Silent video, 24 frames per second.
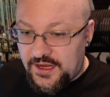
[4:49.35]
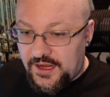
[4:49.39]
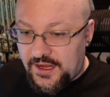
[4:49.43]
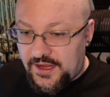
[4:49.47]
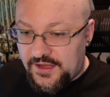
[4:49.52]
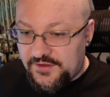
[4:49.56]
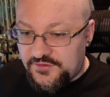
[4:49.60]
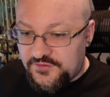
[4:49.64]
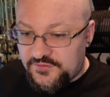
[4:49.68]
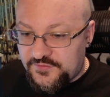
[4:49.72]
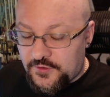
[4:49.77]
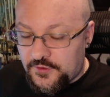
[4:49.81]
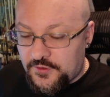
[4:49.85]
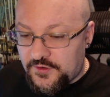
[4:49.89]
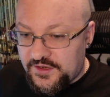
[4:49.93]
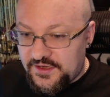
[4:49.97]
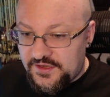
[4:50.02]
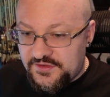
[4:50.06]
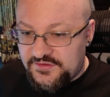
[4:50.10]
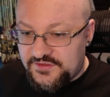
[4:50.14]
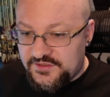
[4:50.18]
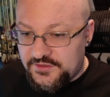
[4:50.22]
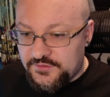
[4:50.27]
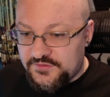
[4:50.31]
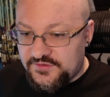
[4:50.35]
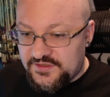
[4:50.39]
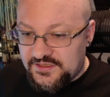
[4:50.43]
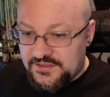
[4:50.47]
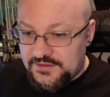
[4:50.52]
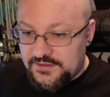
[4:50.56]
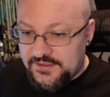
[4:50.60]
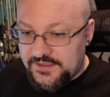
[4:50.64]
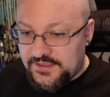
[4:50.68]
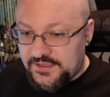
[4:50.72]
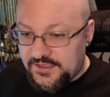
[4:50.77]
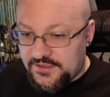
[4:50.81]
as far as
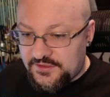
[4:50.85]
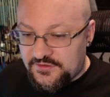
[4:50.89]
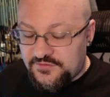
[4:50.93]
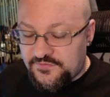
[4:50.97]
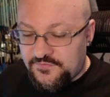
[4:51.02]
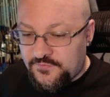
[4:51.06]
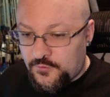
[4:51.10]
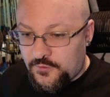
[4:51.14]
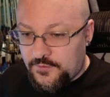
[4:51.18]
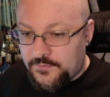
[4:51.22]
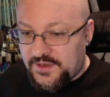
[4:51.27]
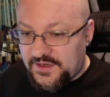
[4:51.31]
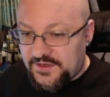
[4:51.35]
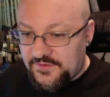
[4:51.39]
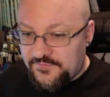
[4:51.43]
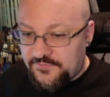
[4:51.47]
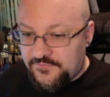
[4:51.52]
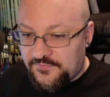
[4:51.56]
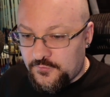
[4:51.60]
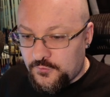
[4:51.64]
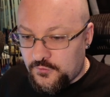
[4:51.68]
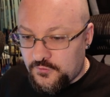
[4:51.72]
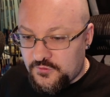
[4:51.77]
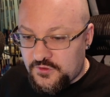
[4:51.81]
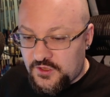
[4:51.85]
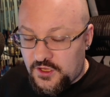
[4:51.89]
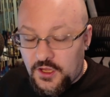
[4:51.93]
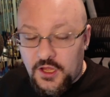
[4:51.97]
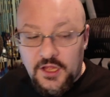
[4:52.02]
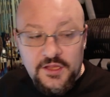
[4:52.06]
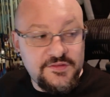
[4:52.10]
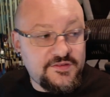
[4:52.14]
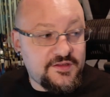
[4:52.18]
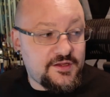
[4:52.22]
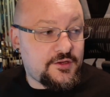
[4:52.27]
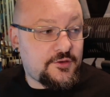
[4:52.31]
using Linux for my full
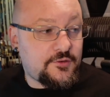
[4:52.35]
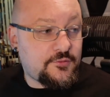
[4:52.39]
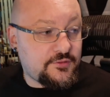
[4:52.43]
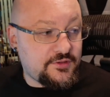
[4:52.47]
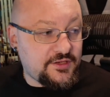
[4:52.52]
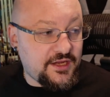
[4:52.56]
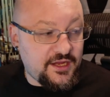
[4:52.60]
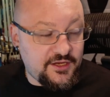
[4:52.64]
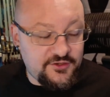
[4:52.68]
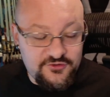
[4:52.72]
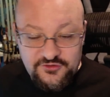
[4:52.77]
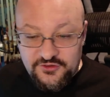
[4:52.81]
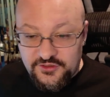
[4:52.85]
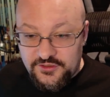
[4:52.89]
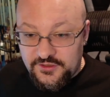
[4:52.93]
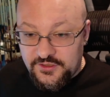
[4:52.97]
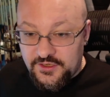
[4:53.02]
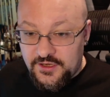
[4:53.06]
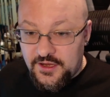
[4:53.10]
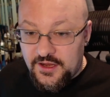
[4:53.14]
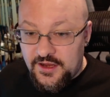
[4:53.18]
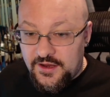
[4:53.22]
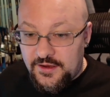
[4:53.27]
content creation,